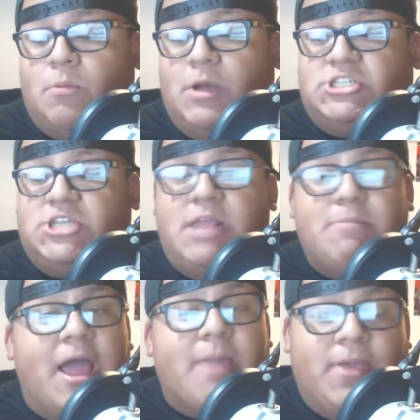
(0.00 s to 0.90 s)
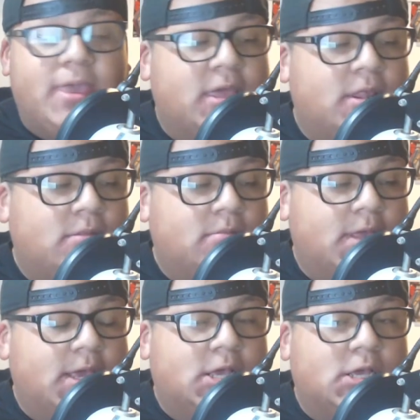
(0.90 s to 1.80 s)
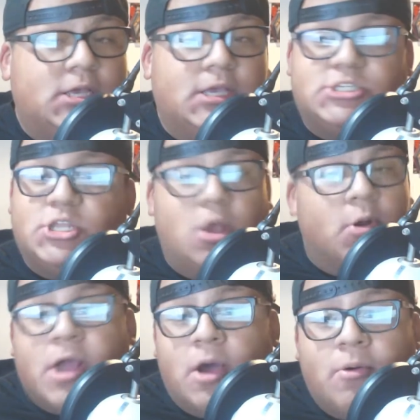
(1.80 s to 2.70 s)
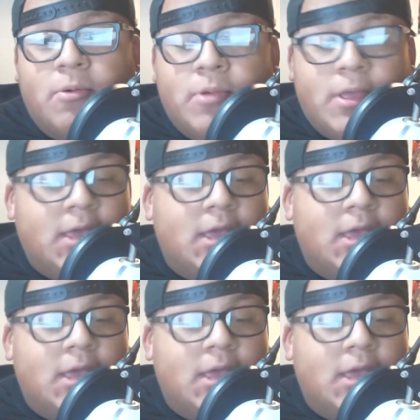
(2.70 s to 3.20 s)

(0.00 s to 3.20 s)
which in my opinion is a no-no.